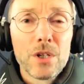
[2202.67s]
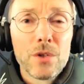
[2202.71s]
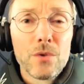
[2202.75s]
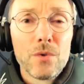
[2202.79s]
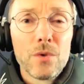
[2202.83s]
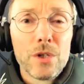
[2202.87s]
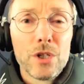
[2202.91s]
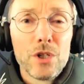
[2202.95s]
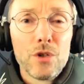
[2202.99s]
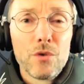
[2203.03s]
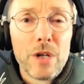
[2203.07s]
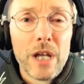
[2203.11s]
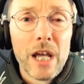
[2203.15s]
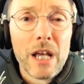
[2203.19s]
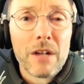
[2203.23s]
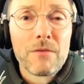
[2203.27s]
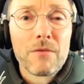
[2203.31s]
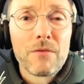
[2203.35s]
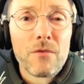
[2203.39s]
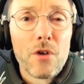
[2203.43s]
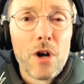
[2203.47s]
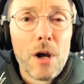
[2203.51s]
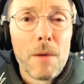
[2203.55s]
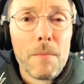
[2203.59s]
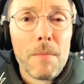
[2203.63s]
you get
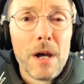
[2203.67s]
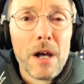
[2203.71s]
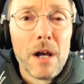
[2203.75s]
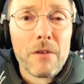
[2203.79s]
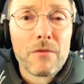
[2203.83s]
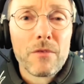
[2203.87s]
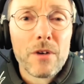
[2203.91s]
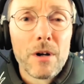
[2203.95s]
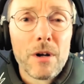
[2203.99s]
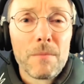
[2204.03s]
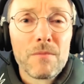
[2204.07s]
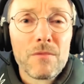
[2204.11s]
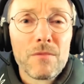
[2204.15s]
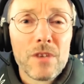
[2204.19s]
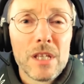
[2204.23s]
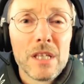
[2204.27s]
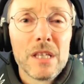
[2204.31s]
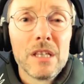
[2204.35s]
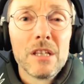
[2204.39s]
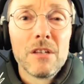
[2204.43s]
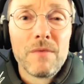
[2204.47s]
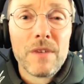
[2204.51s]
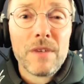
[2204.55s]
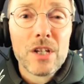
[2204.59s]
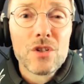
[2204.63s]
from the
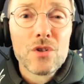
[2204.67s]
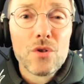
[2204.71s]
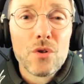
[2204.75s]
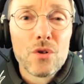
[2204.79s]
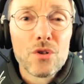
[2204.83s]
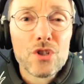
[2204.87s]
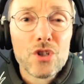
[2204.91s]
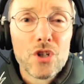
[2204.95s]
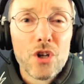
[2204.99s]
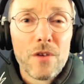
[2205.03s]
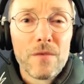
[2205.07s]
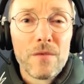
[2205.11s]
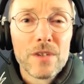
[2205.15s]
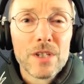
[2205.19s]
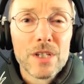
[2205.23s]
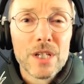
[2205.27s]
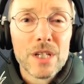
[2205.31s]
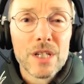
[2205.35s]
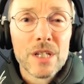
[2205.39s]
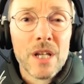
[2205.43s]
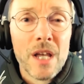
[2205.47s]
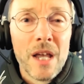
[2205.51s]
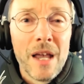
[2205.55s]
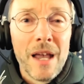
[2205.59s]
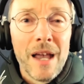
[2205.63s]
individual
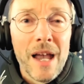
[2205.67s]
services.